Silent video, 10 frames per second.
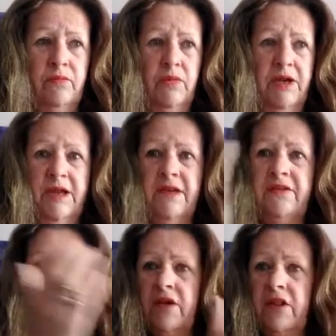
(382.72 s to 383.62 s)
when it
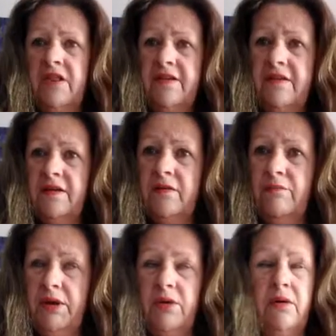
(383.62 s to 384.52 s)
hits certain things, it can
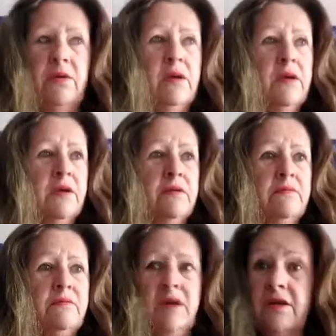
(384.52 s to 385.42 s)
burn, it
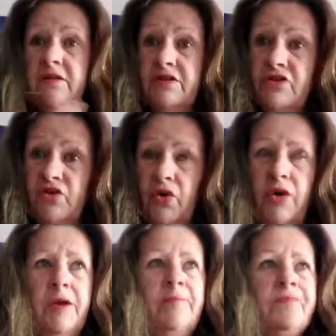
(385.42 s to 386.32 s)
can
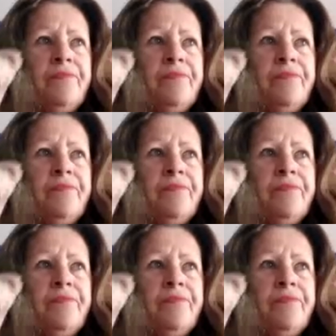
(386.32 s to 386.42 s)
destroy.